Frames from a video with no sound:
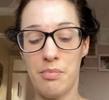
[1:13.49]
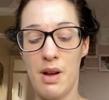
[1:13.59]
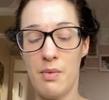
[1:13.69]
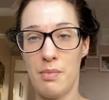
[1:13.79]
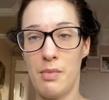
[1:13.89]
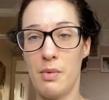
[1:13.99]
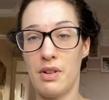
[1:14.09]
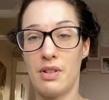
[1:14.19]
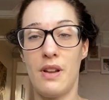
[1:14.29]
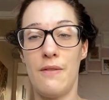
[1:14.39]
bear with me
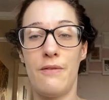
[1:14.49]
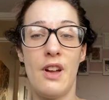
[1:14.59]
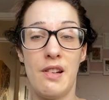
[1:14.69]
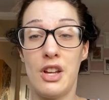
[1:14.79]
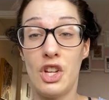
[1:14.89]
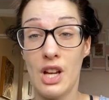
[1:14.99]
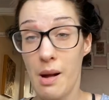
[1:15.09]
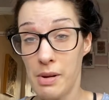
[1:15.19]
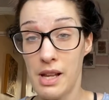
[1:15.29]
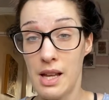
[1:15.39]
whilst I very
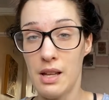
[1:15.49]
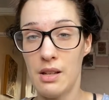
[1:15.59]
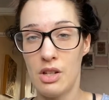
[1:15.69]
shabbily